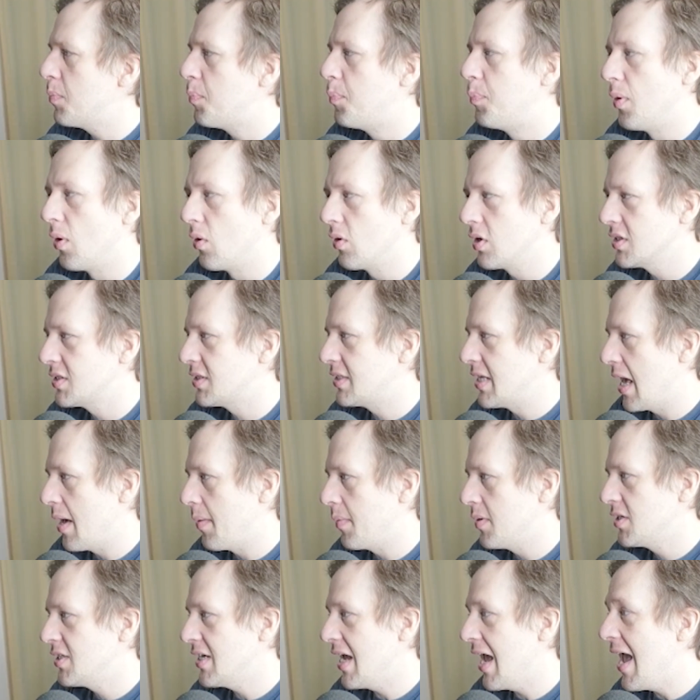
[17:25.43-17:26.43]
bonus
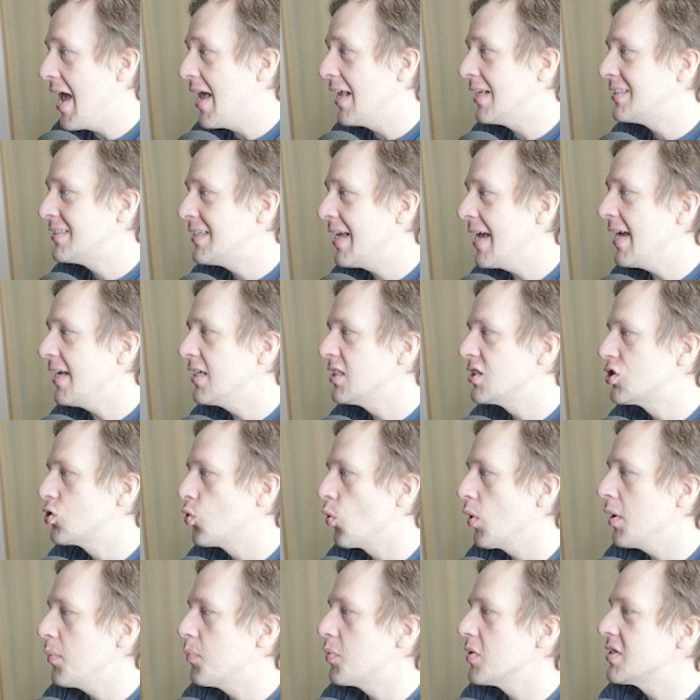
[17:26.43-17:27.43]
damage and takes
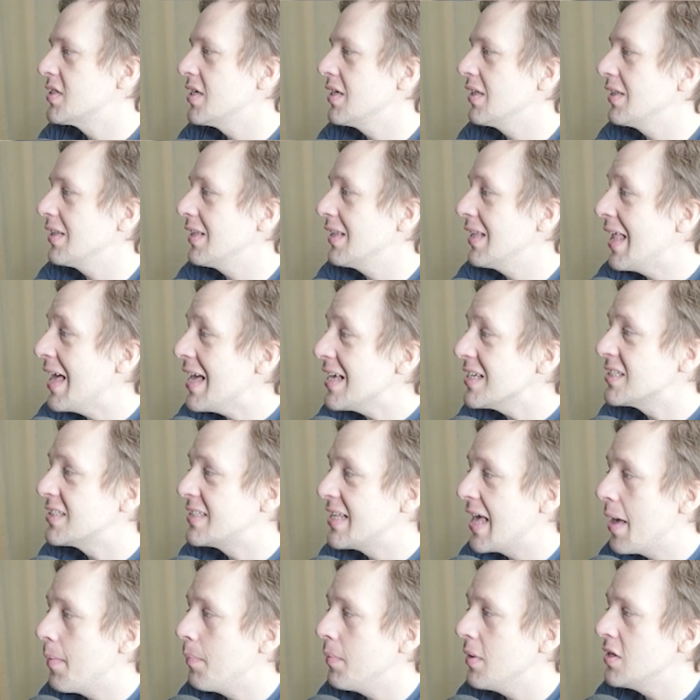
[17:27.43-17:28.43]
20% less
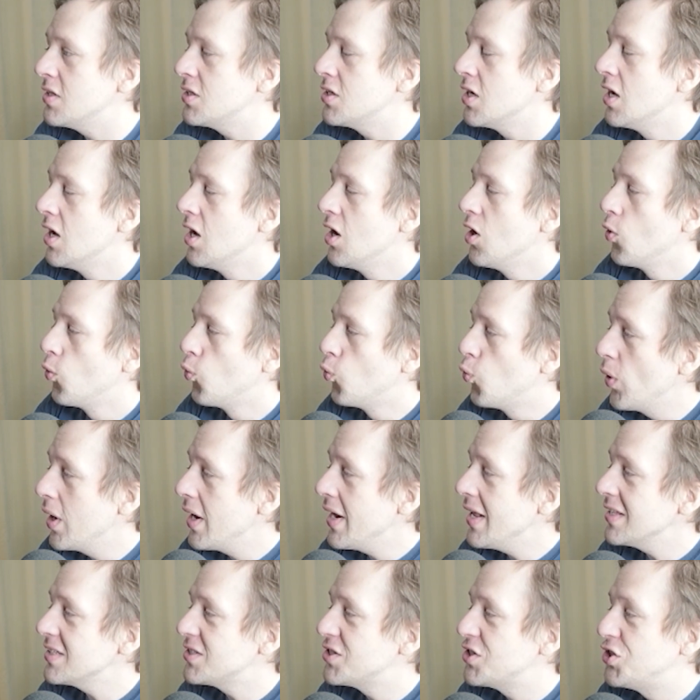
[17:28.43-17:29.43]
damage when
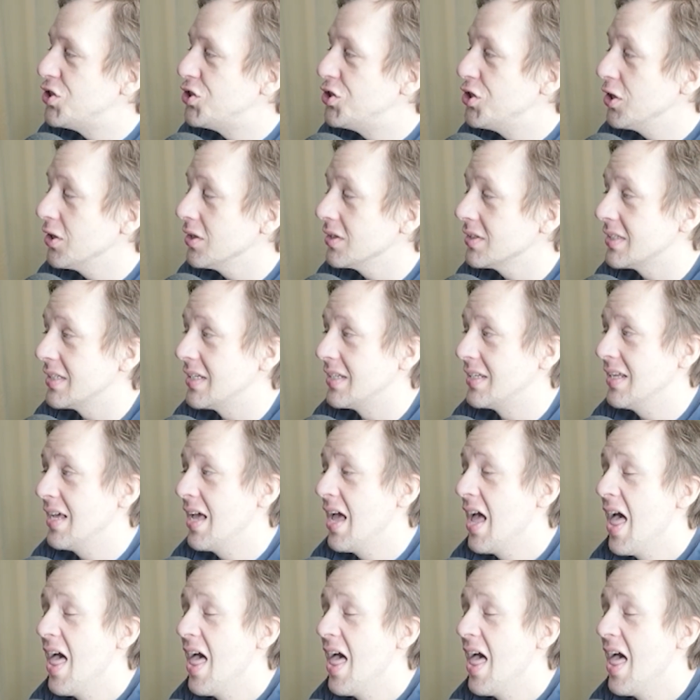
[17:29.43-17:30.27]
it's shielded.